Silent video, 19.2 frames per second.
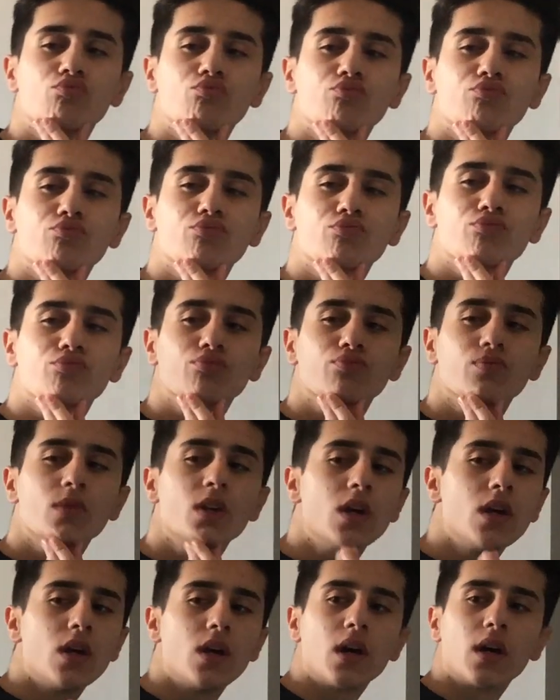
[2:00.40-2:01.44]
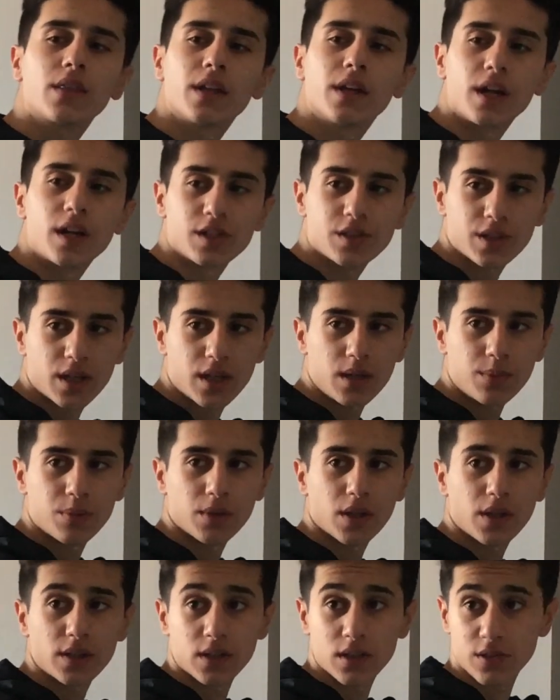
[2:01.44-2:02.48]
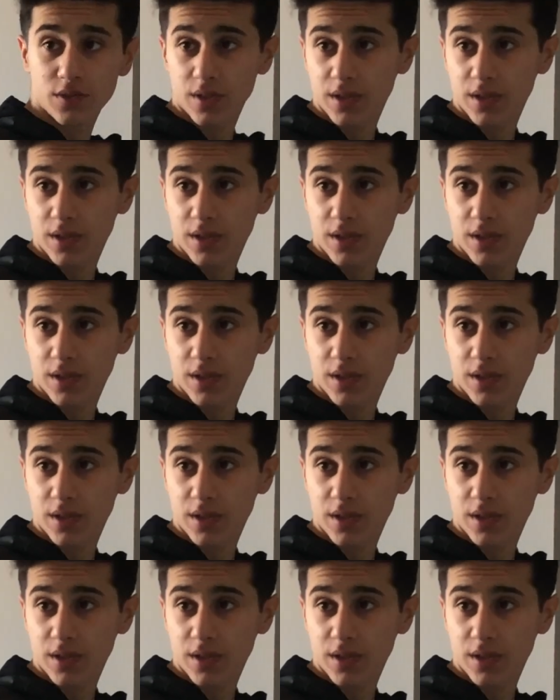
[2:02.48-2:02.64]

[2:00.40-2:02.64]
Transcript: I think I should keep it like this,